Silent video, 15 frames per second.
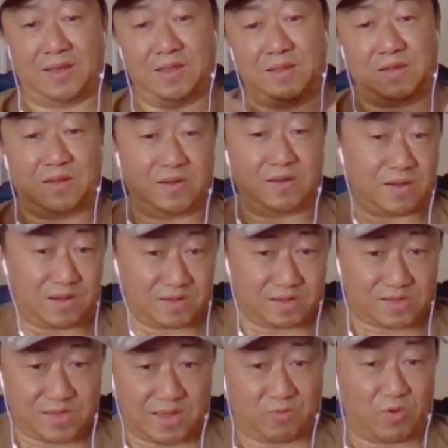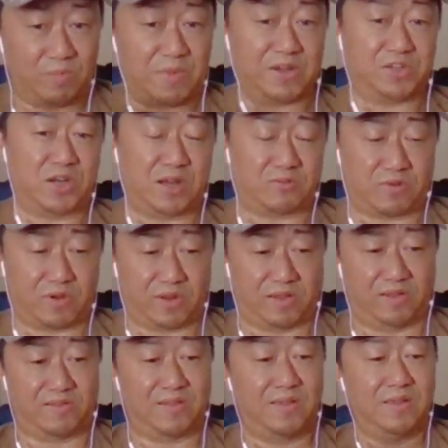I needed to understand what my genre
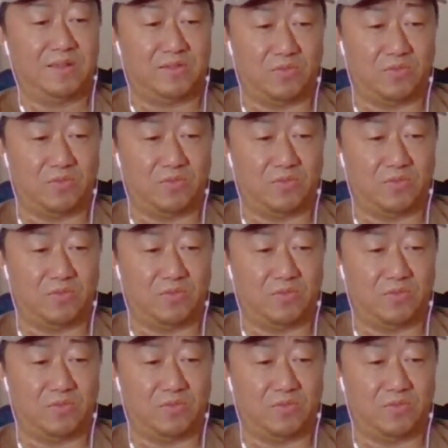is.